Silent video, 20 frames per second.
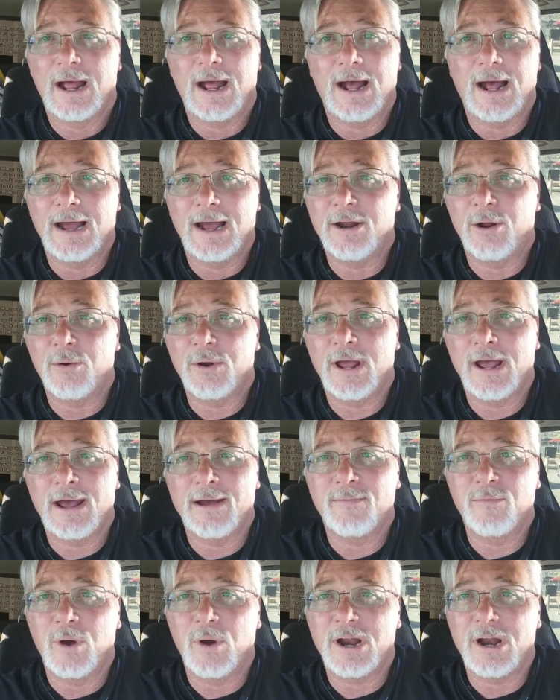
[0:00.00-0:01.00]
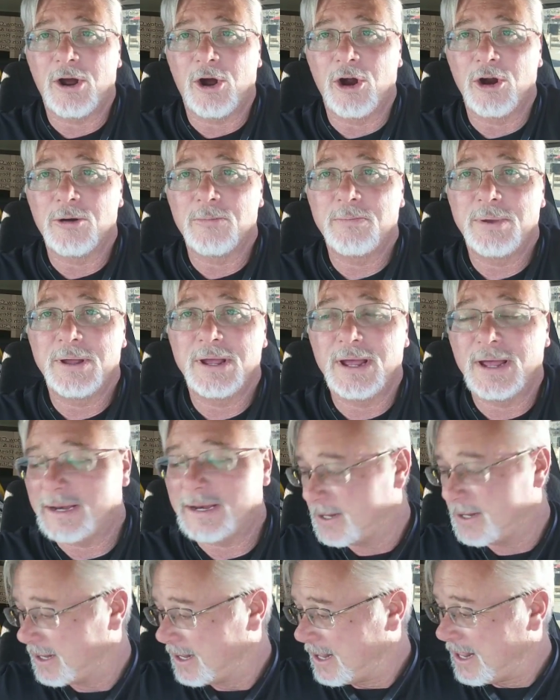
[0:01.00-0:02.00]
I don't have wet
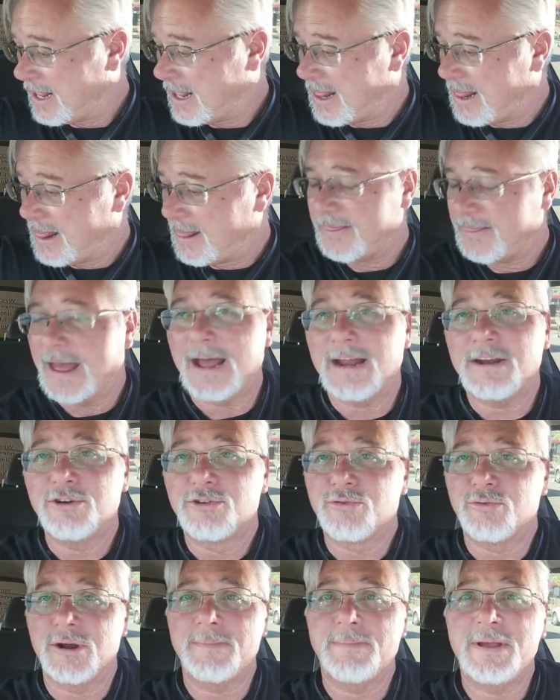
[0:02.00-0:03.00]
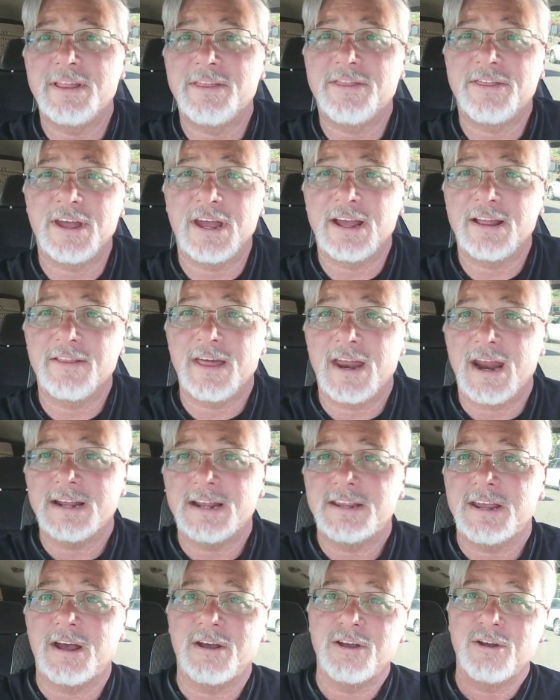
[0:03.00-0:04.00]
armpit that drippy thing that I
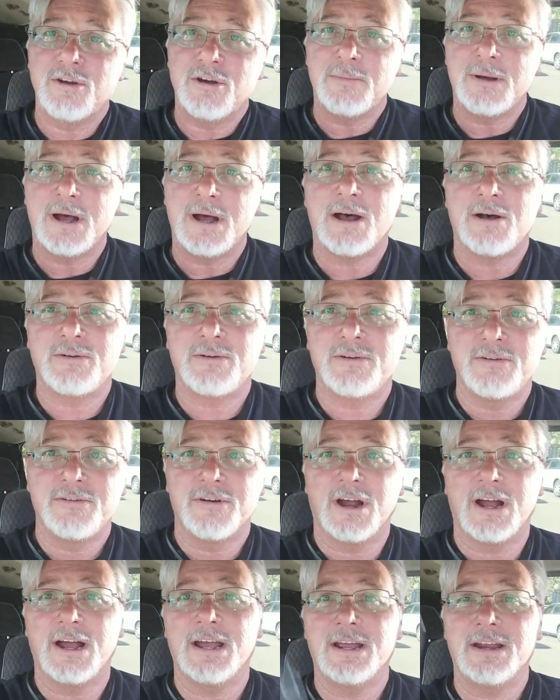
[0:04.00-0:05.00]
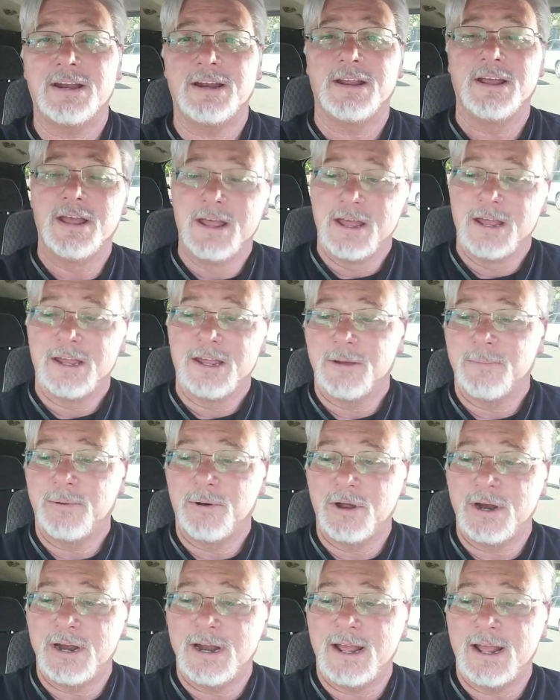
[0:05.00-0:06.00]
tell you about, right? You
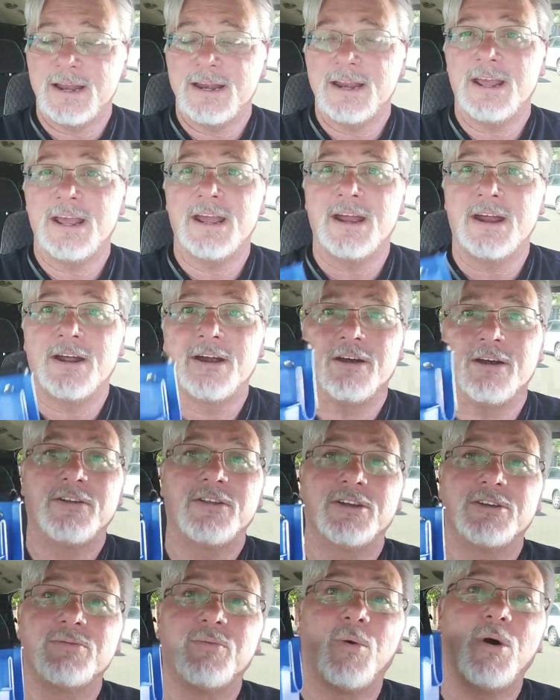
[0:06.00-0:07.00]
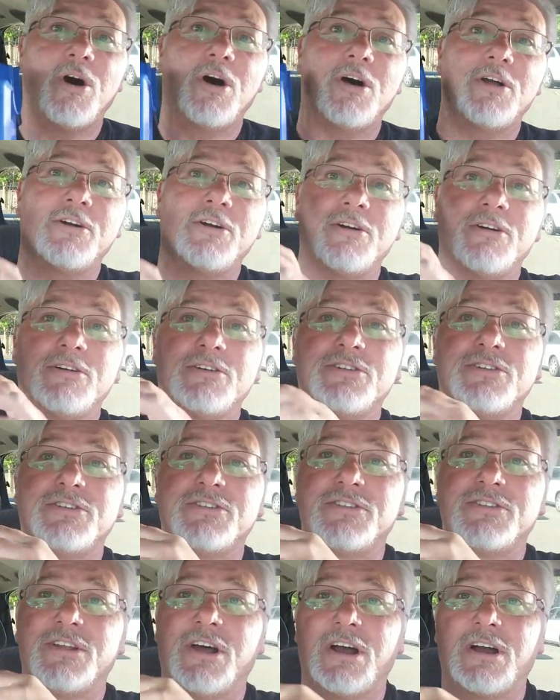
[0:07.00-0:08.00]
put it in here, there's water
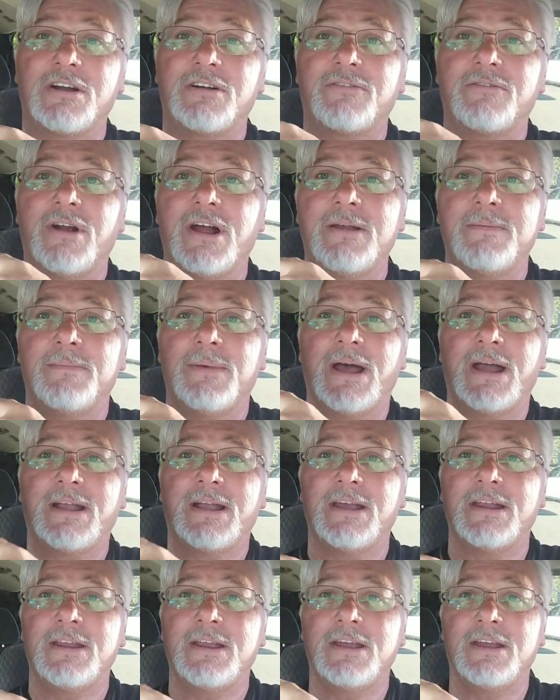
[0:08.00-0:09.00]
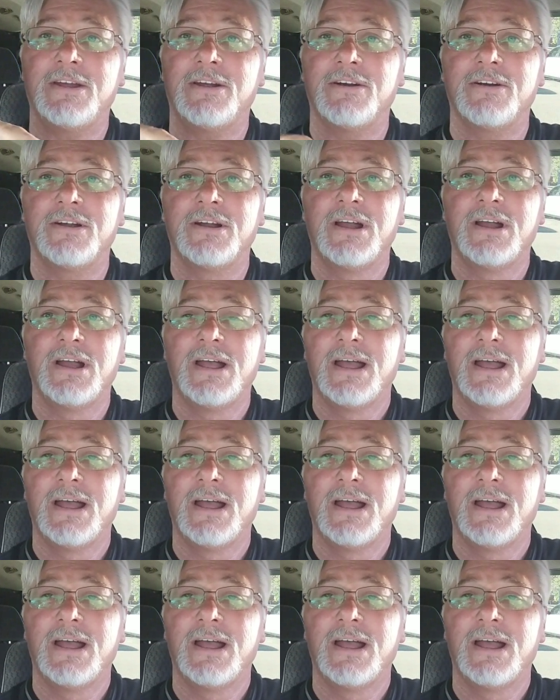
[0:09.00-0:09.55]
stuck right back in here.